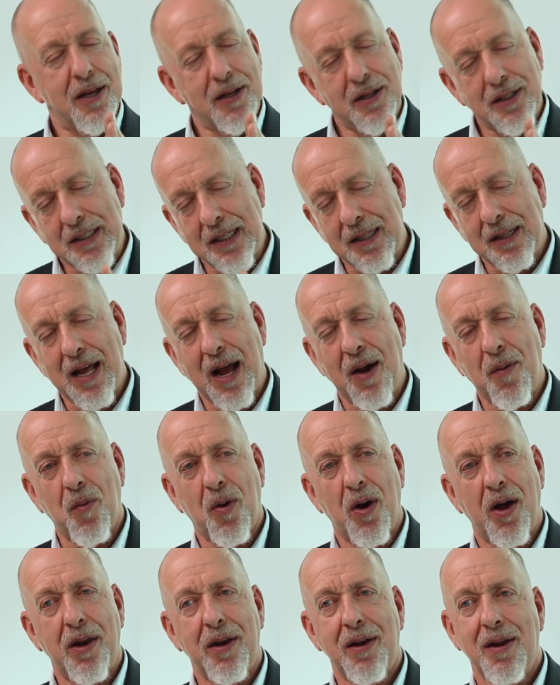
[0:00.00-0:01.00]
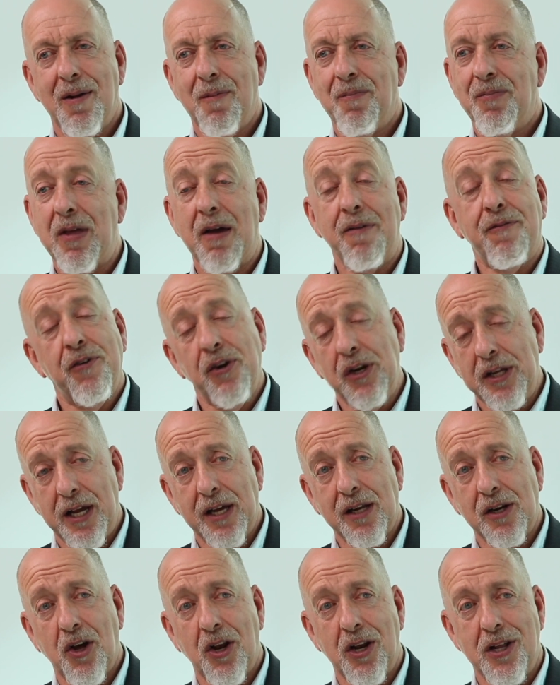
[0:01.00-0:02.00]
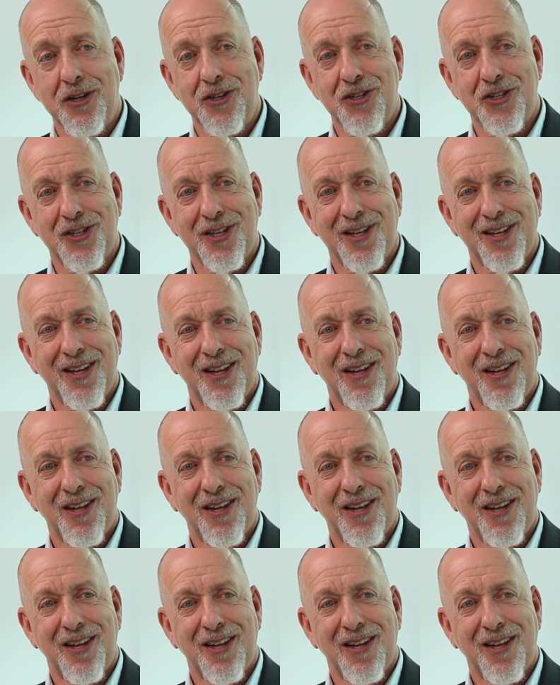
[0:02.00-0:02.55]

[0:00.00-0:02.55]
It's in that one, they're fully acknowledged.